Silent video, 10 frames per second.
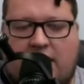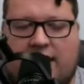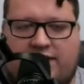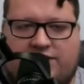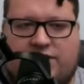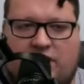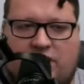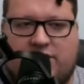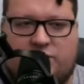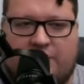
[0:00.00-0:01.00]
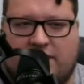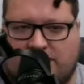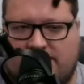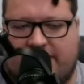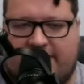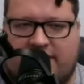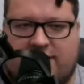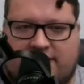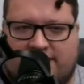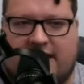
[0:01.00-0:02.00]
And so it's weird to me to
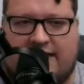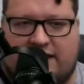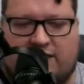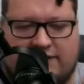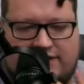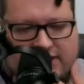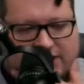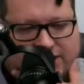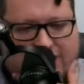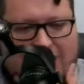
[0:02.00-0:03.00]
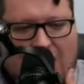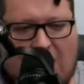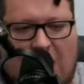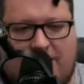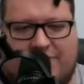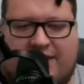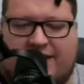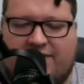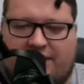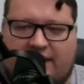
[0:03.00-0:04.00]
decide to go into teaching
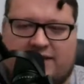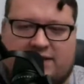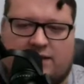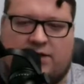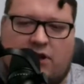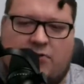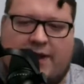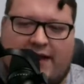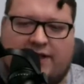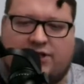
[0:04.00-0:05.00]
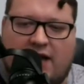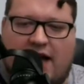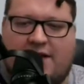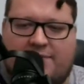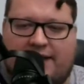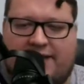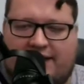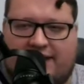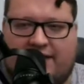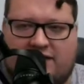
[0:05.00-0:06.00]
believing it's a low-paying job and
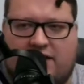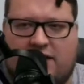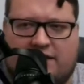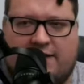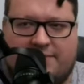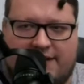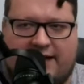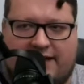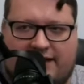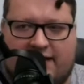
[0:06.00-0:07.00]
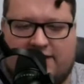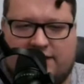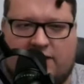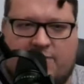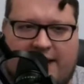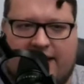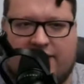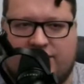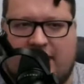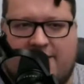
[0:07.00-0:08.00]
then complaining that it's a
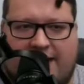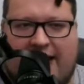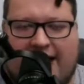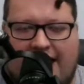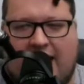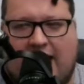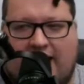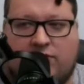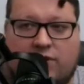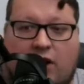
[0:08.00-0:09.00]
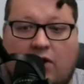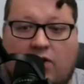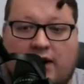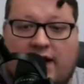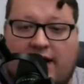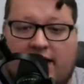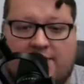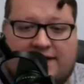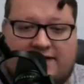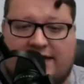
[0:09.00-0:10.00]
low-paying job. I don't know. And
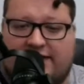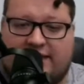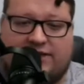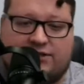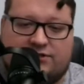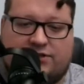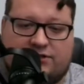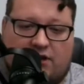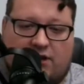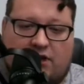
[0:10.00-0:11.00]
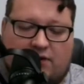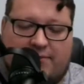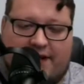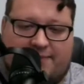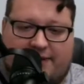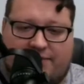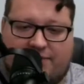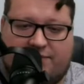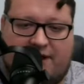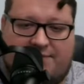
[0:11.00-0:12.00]
I'm not saying teachers are bad
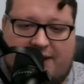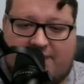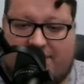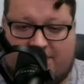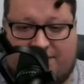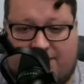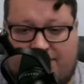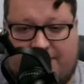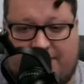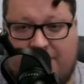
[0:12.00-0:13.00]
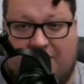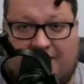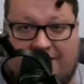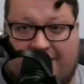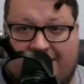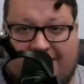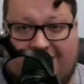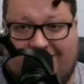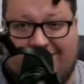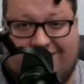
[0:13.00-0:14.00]
people. They're not bad people. They're good people.
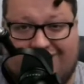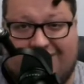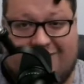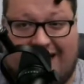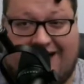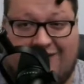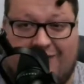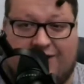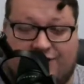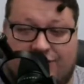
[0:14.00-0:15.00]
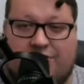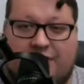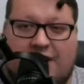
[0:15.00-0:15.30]
They do a job I don't want to do.